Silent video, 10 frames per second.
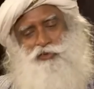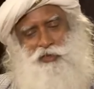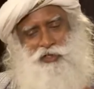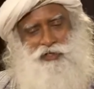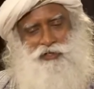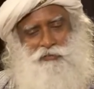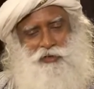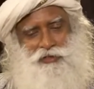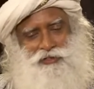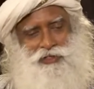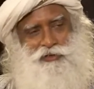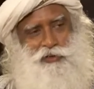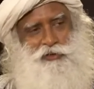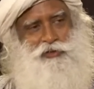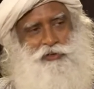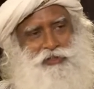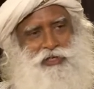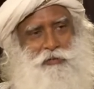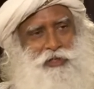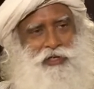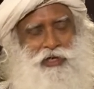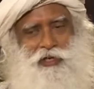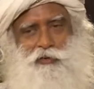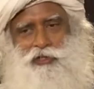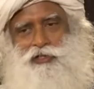today modern science also is coming in line with